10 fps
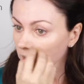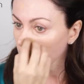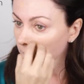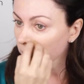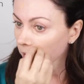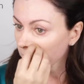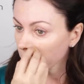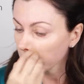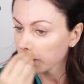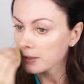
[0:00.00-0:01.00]
the
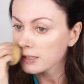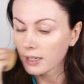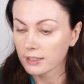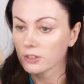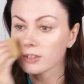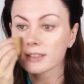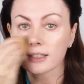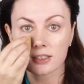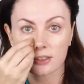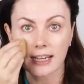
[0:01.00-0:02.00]
product, and you notice
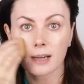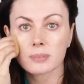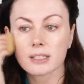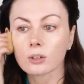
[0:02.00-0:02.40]
I dabbed